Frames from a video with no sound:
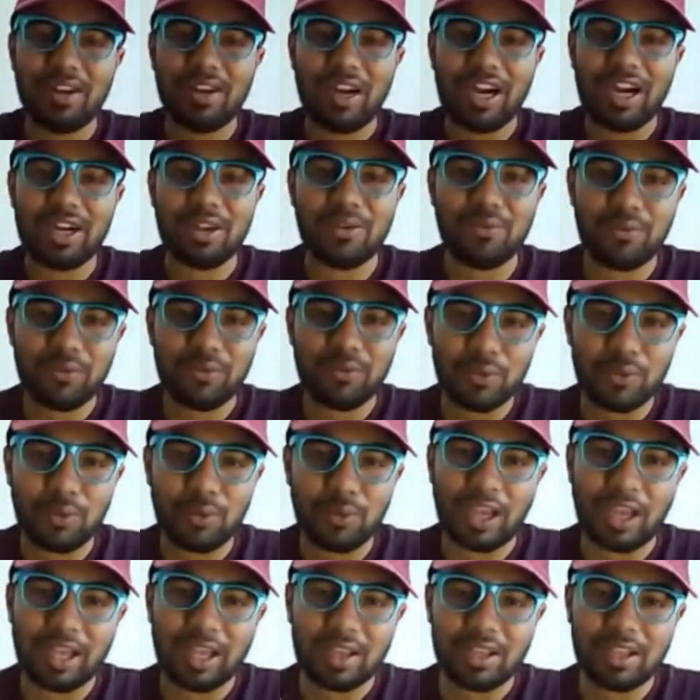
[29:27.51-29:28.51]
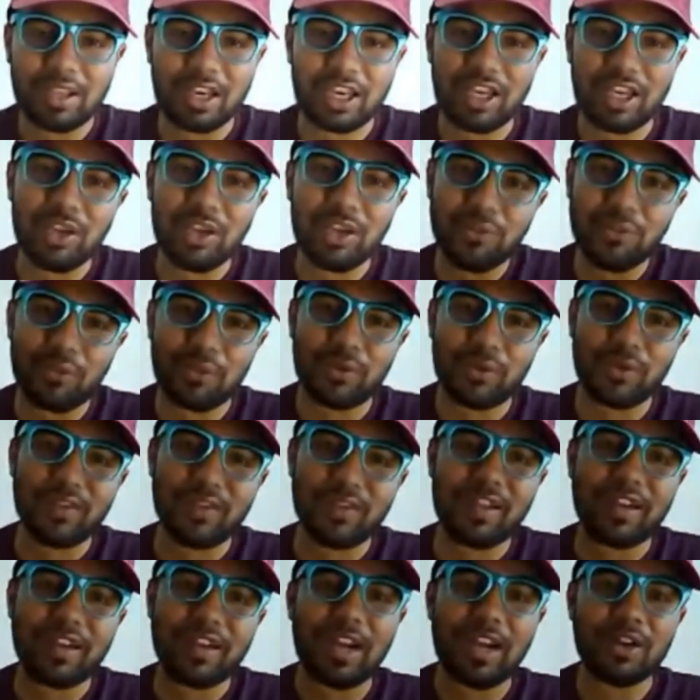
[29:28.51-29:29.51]
And if you reinforce
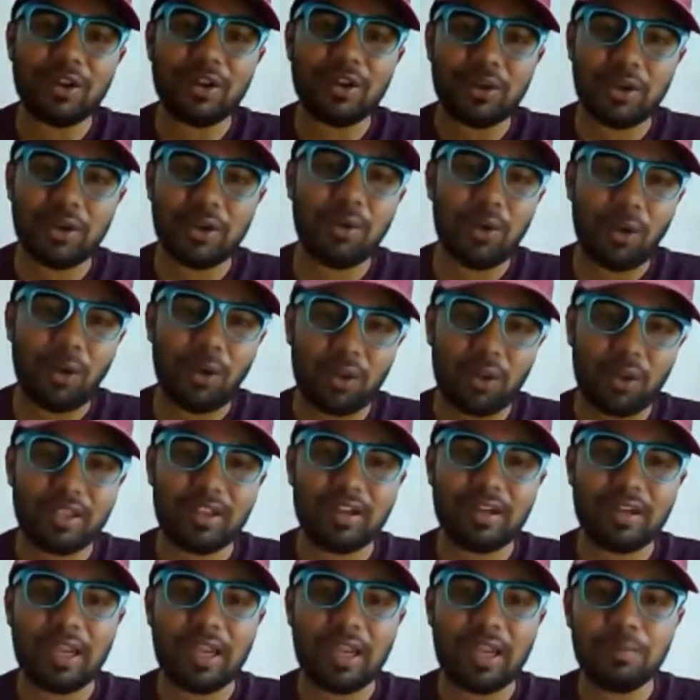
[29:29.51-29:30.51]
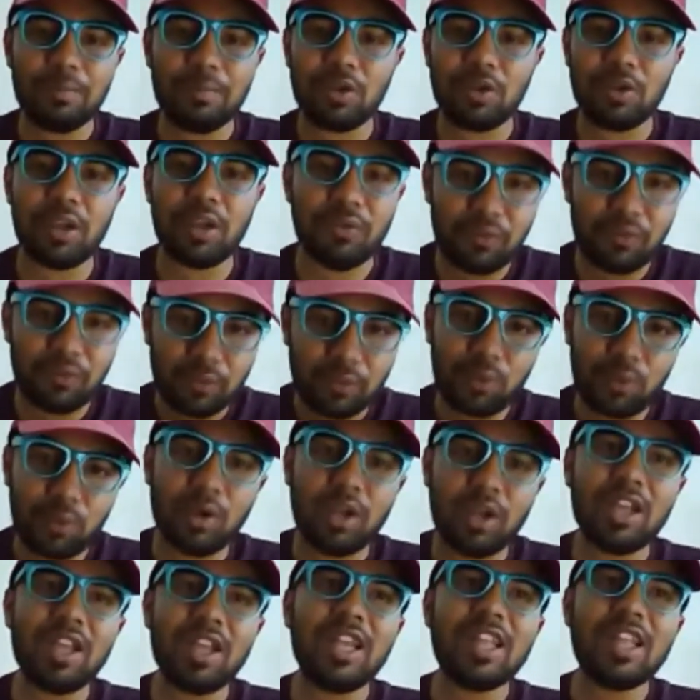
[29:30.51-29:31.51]
that attitude all the time, if you
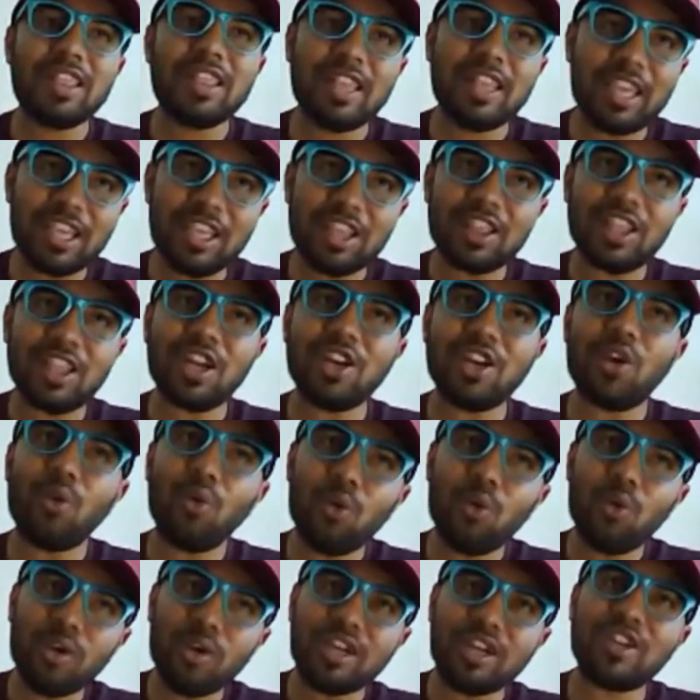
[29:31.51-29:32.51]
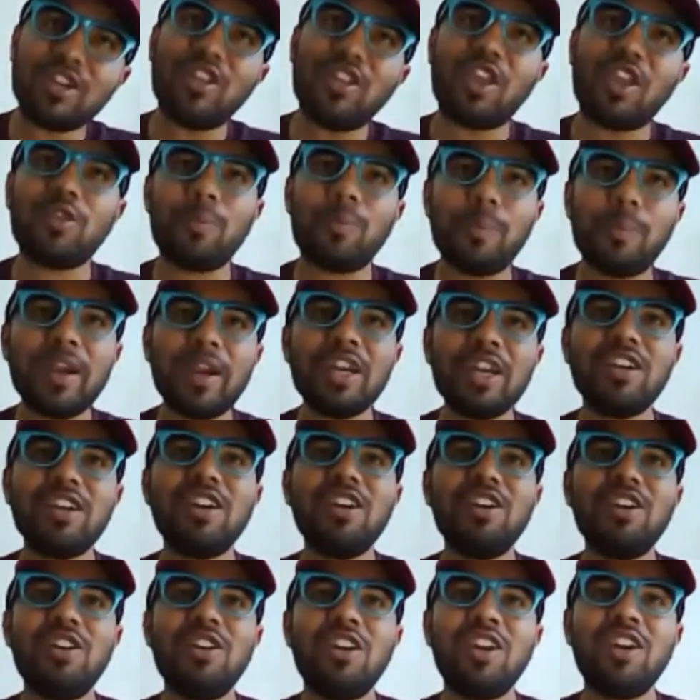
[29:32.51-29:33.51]
think that, oh, it's
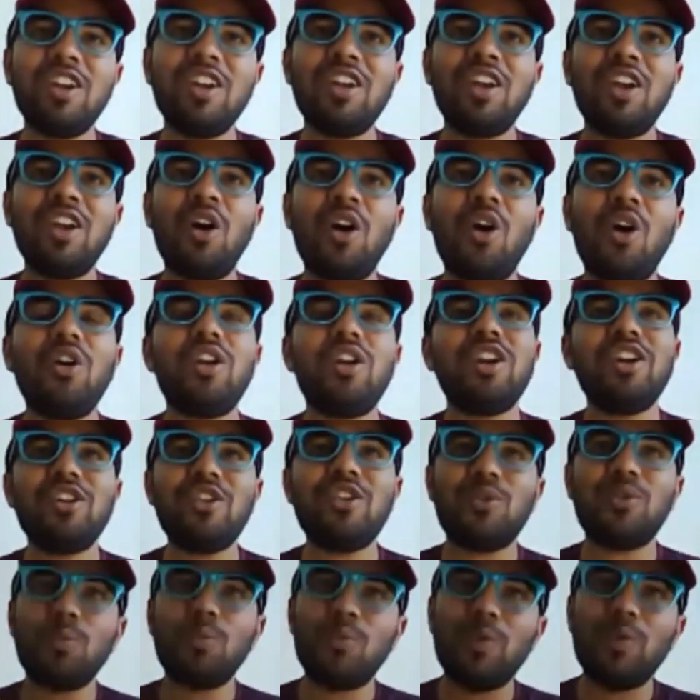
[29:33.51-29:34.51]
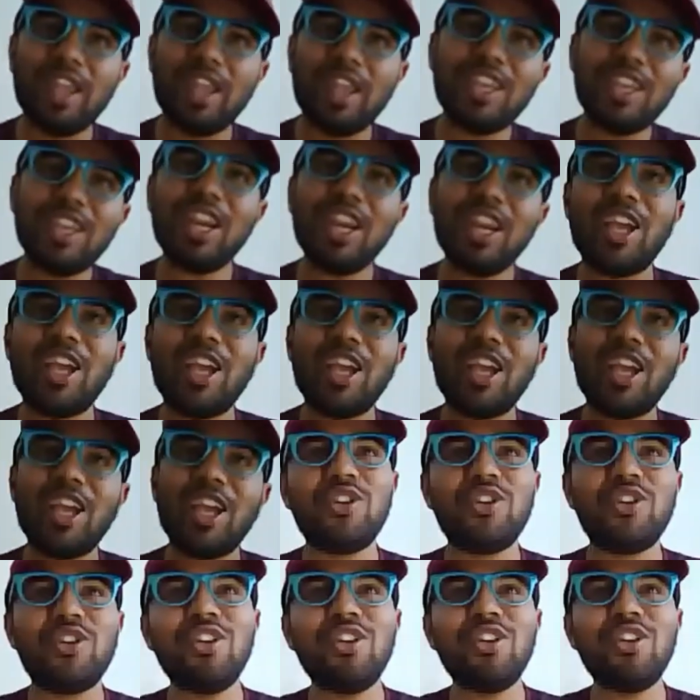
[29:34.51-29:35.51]
expected, or it's very
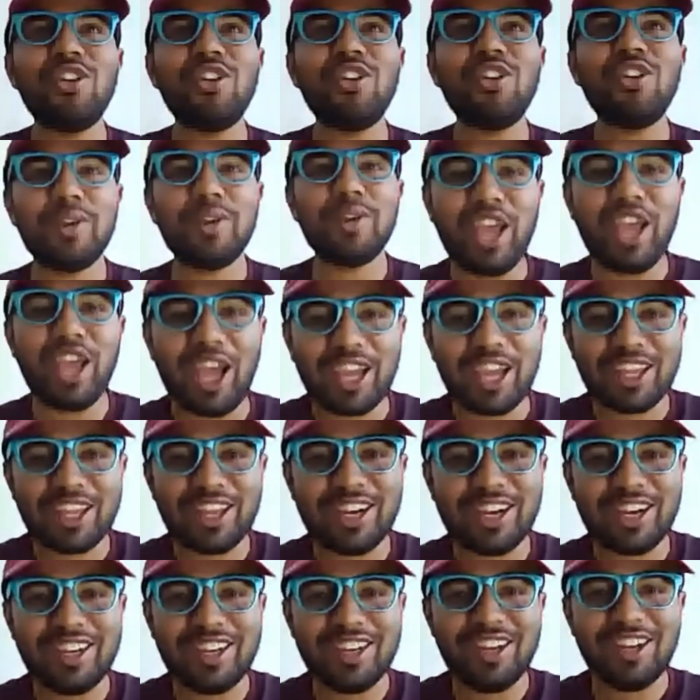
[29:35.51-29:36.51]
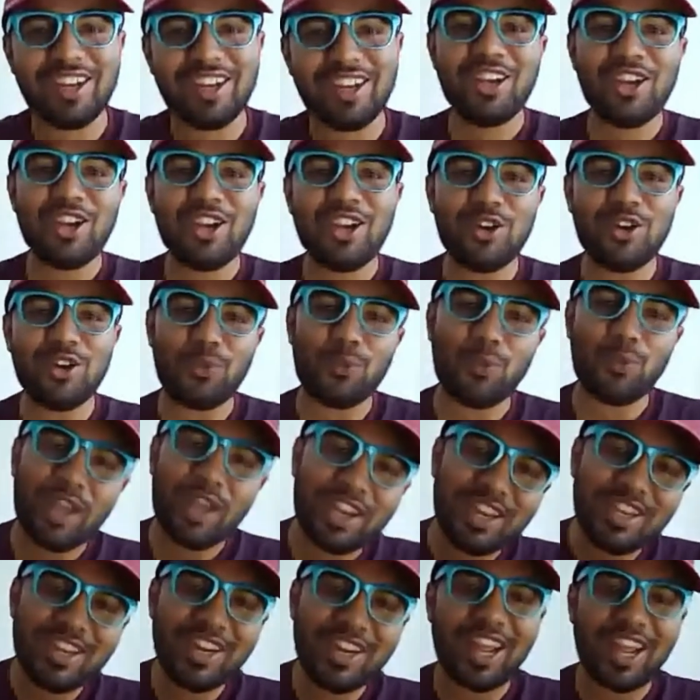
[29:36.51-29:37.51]
natural to be angry, it's
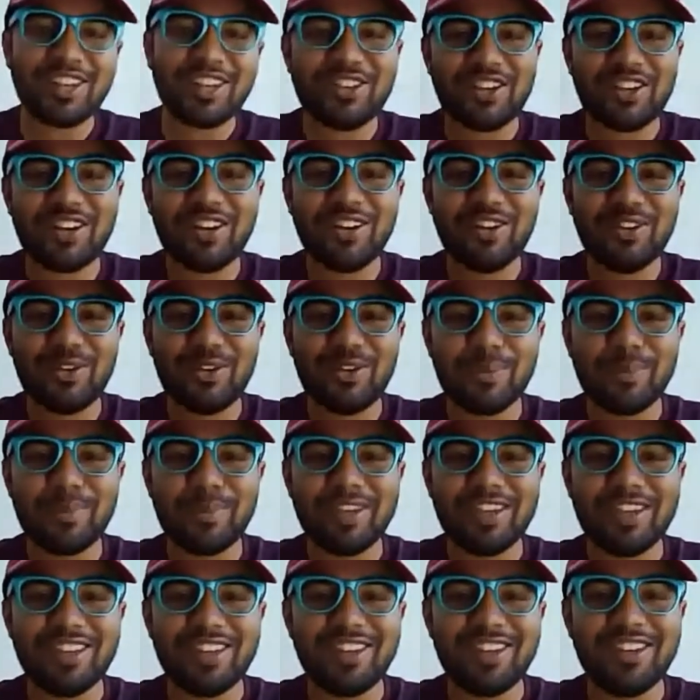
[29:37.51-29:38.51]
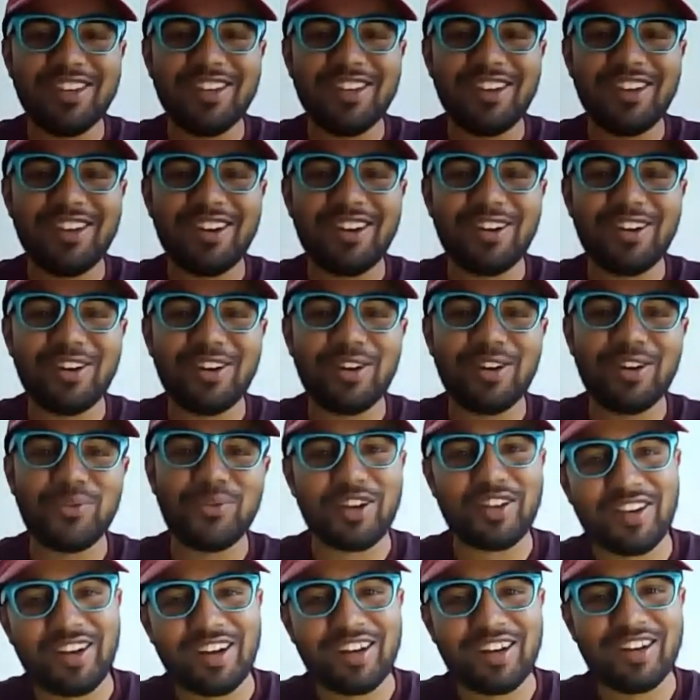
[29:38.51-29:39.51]
very natural to be
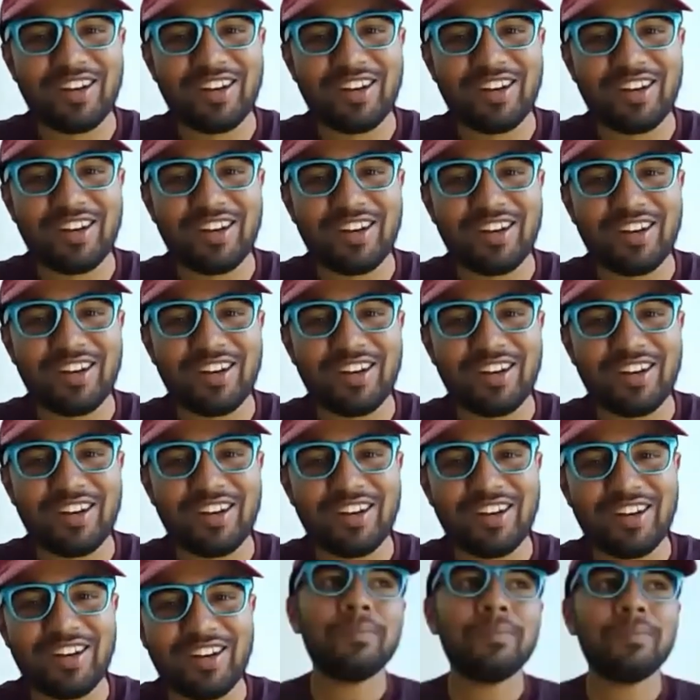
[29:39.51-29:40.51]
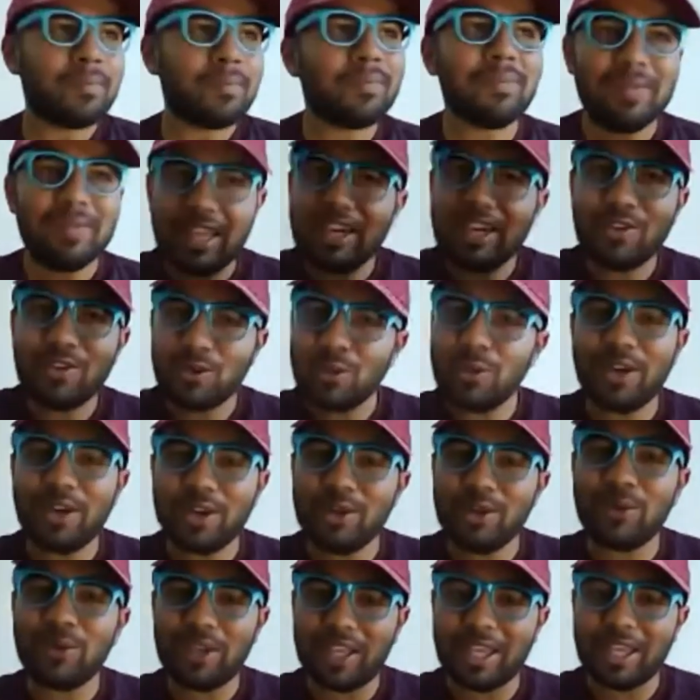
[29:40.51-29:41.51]
frustrated, that's
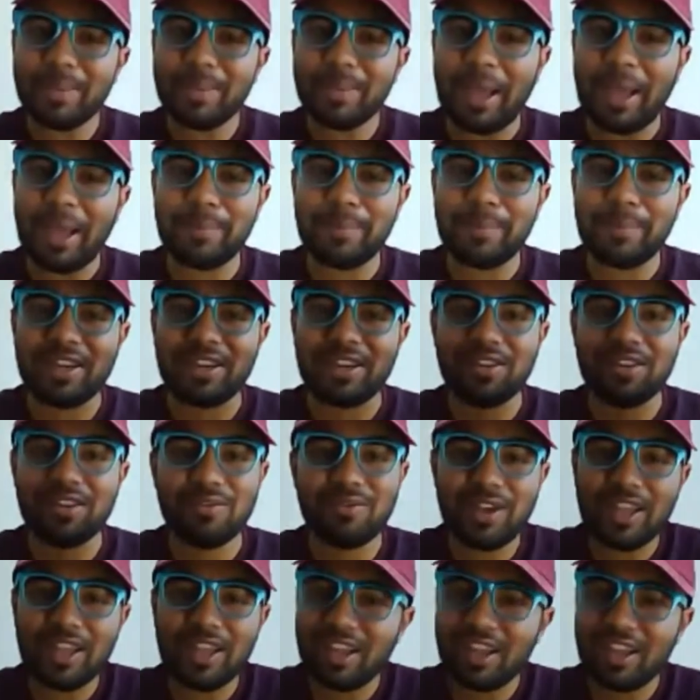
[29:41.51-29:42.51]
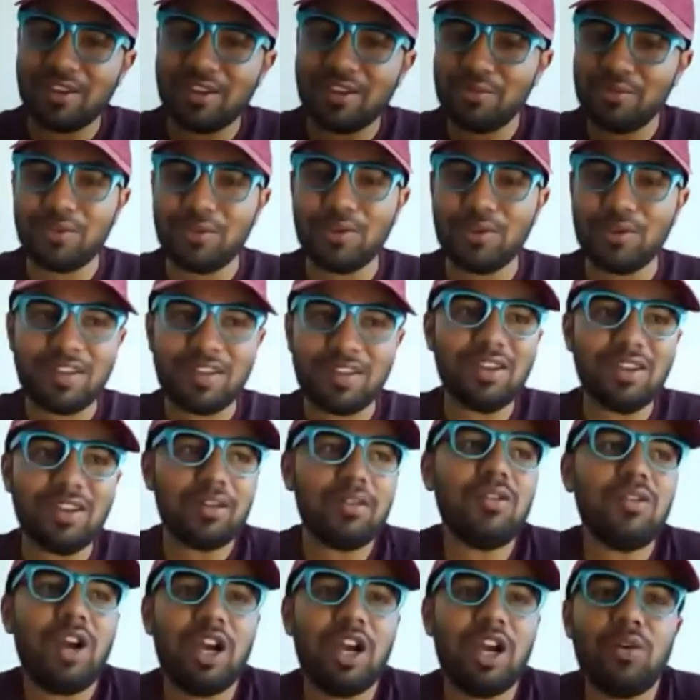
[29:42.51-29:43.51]
going to keep happening. Whereas if you see,
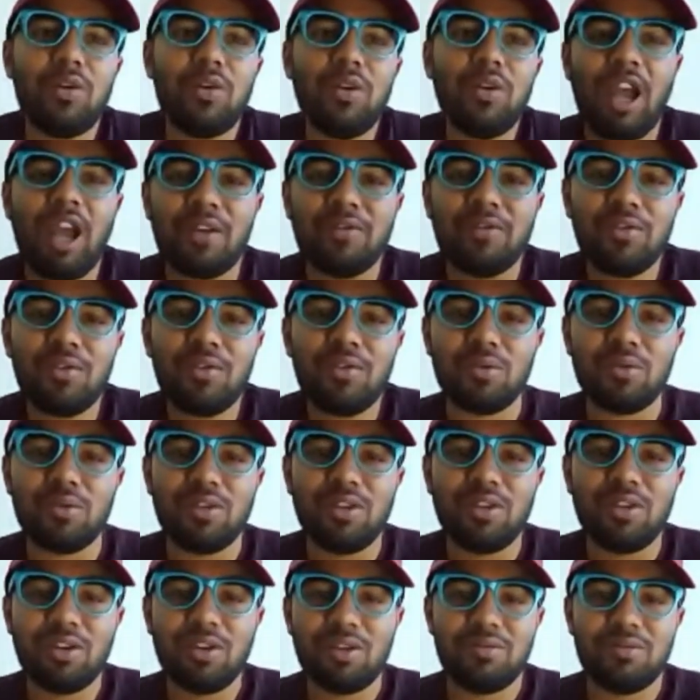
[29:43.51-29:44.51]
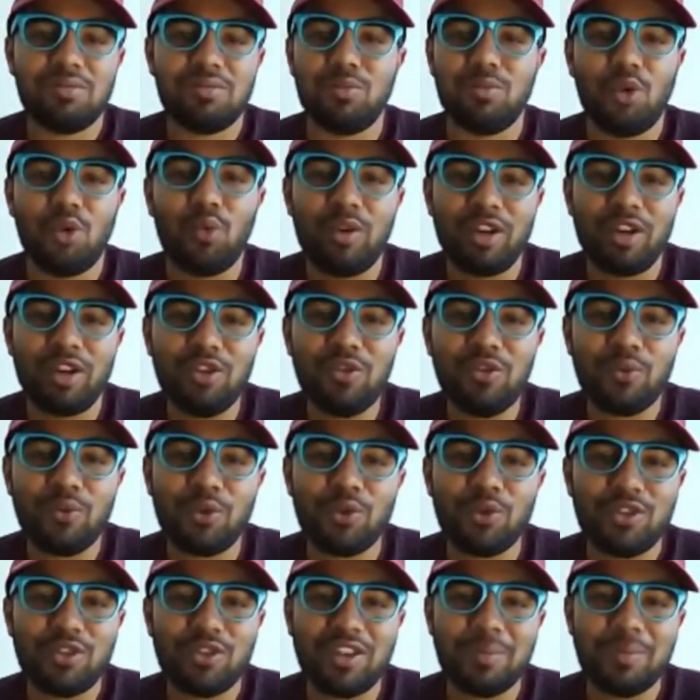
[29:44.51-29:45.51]
oh, I don't have to, no one is
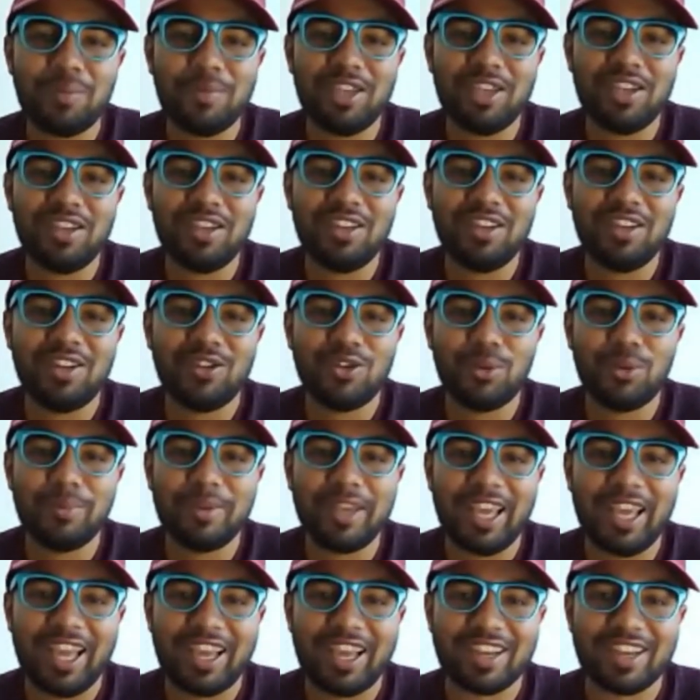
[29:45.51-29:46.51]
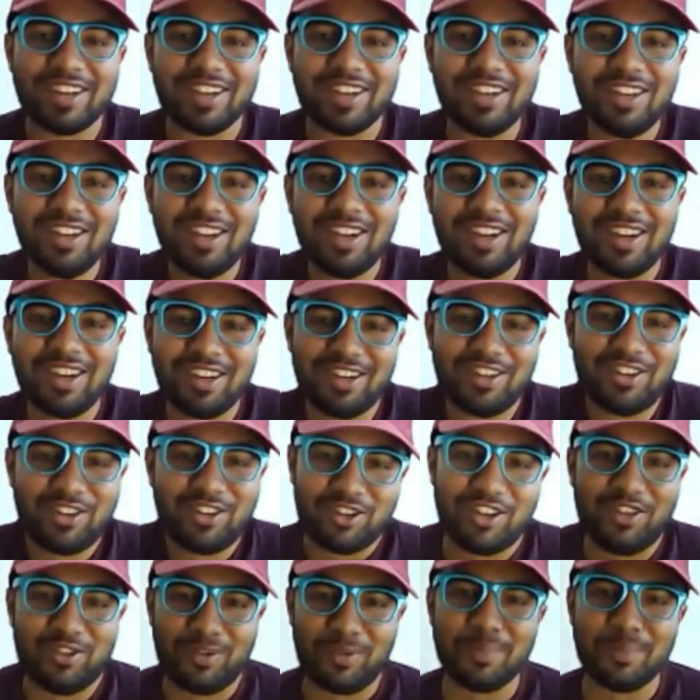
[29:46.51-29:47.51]
forcing me to be angry, it's
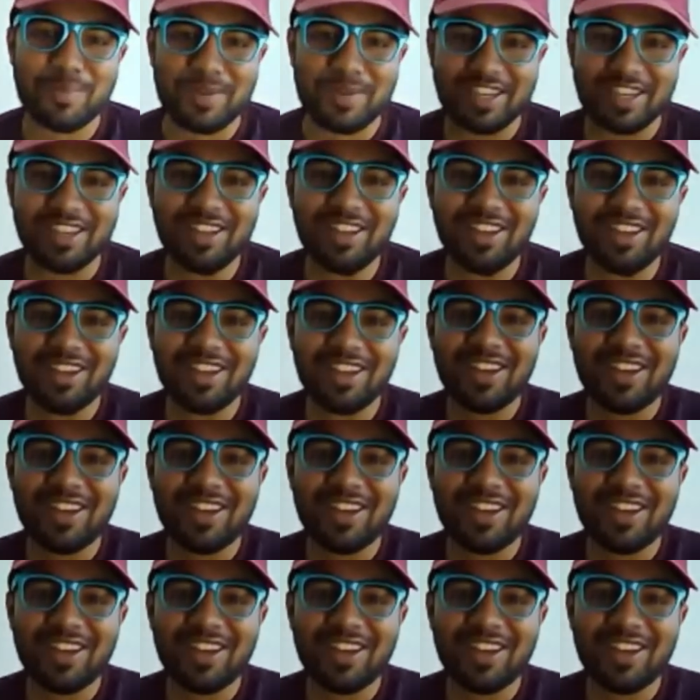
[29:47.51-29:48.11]
just me.